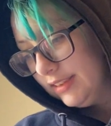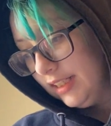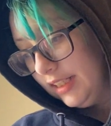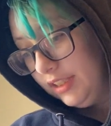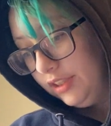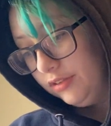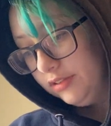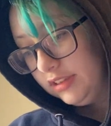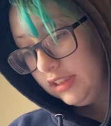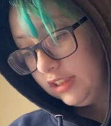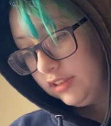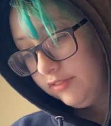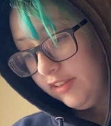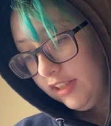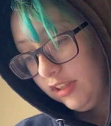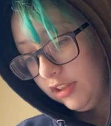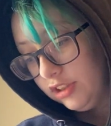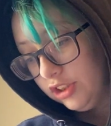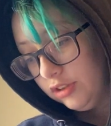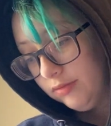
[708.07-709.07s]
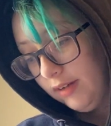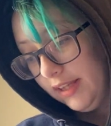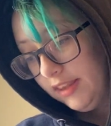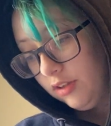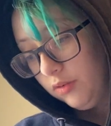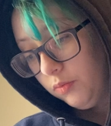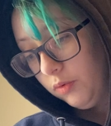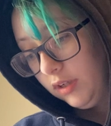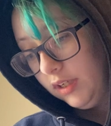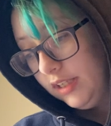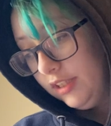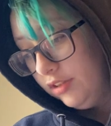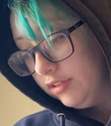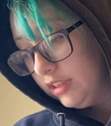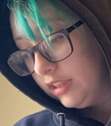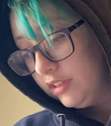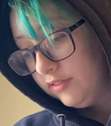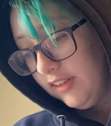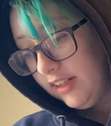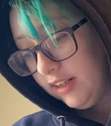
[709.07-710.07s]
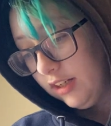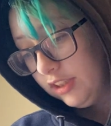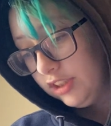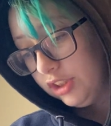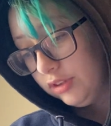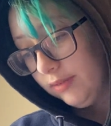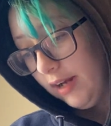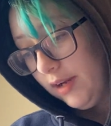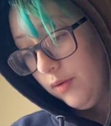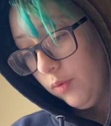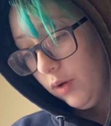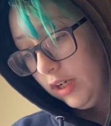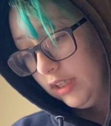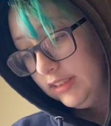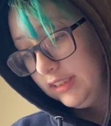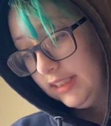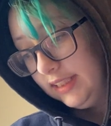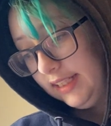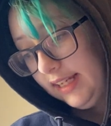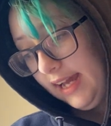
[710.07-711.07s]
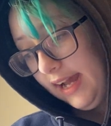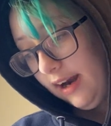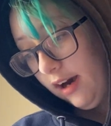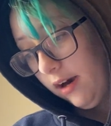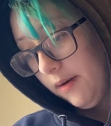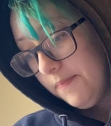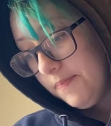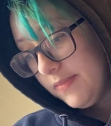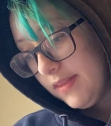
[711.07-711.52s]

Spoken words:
and used his finger to write words in the air.